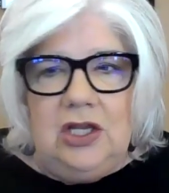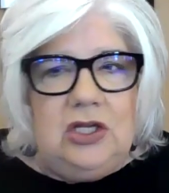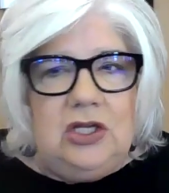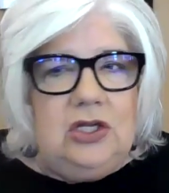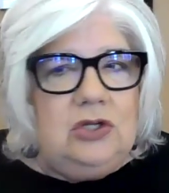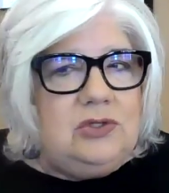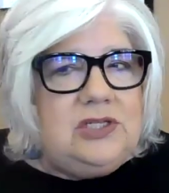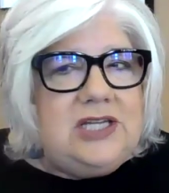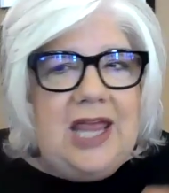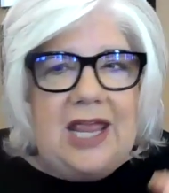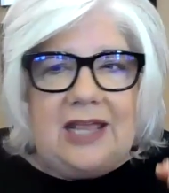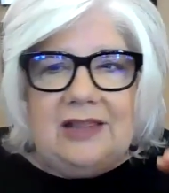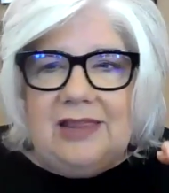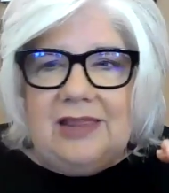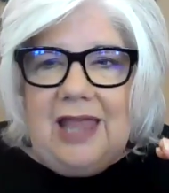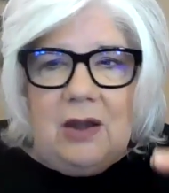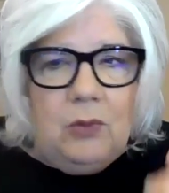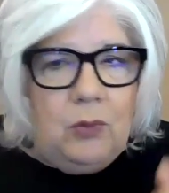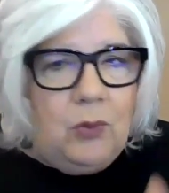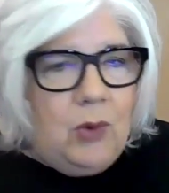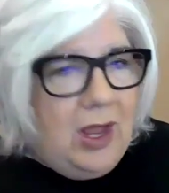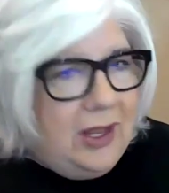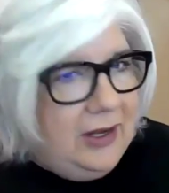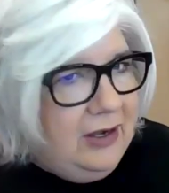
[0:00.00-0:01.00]
You take
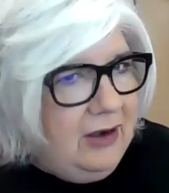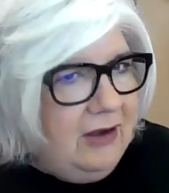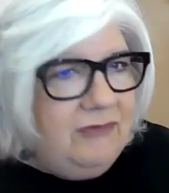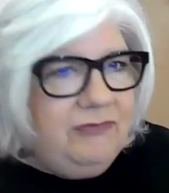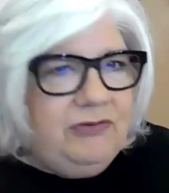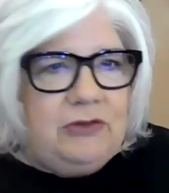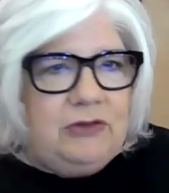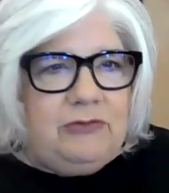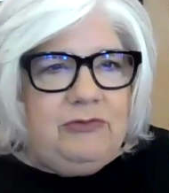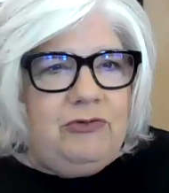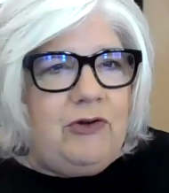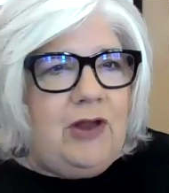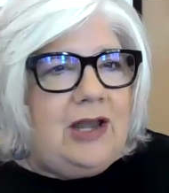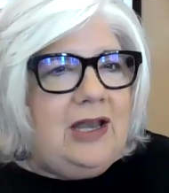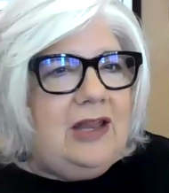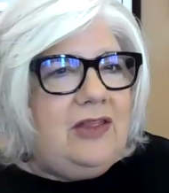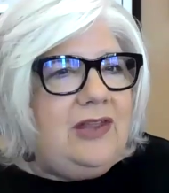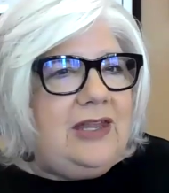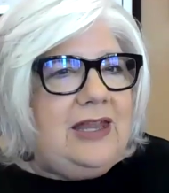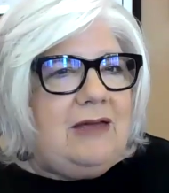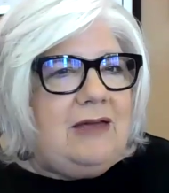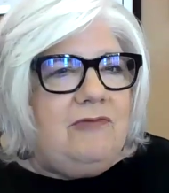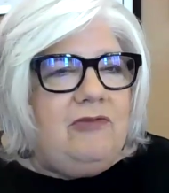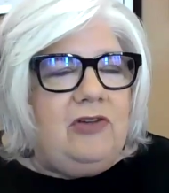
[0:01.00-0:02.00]
that right off the front of
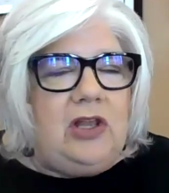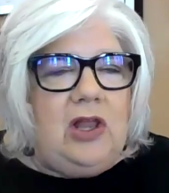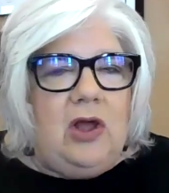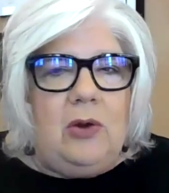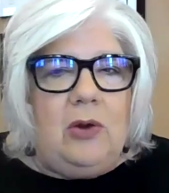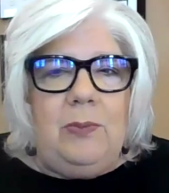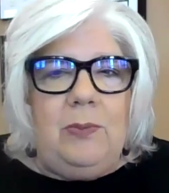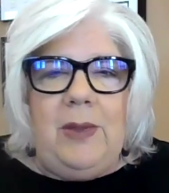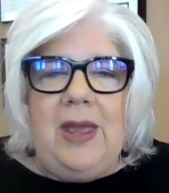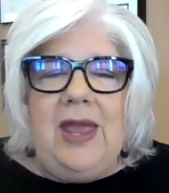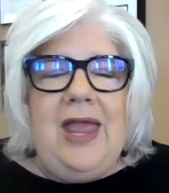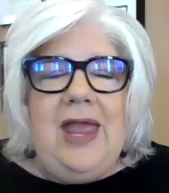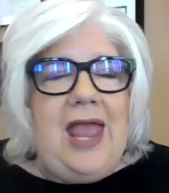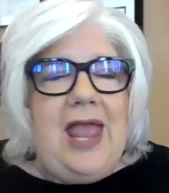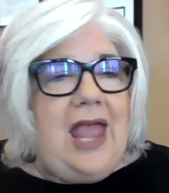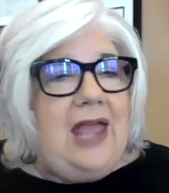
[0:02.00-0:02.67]
the envelope,